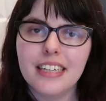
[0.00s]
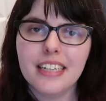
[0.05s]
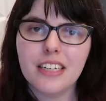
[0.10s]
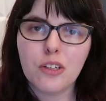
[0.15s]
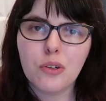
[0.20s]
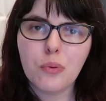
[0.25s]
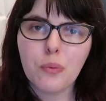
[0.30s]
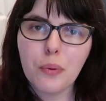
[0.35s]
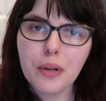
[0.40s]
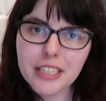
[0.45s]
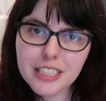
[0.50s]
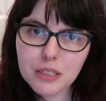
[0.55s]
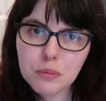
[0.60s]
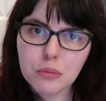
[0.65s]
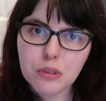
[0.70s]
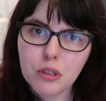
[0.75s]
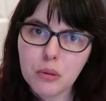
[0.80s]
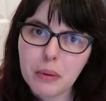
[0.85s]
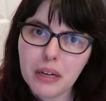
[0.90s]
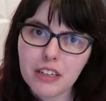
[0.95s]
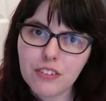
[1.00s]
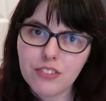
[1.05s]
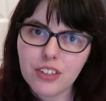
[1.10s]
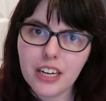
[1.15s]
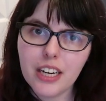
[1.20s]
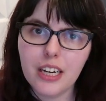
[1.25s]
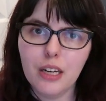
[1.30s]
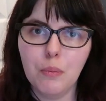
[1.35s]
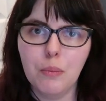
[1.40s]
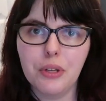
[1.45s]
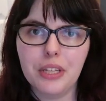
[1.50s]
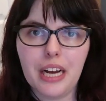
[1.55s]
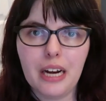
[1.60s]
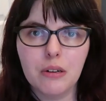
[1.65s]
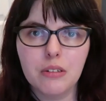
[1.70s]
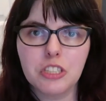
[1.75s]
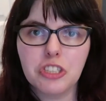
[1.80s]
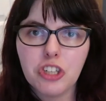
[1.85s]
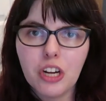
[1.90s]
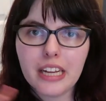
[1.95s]
in a reasonable amount of time
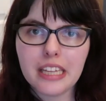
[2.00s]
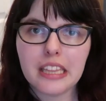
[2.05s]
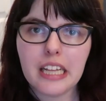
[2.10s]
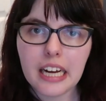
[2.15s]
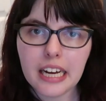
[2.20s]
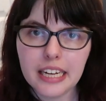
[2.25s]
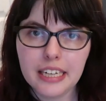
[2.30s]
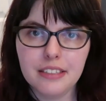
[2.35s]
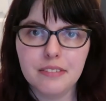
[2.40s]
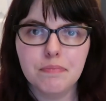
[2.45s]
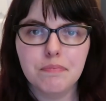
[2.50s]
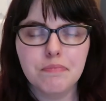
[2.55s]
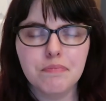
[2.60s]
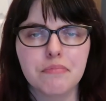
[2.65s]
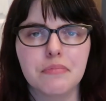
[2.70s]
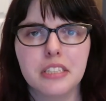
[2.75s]
without a giant line.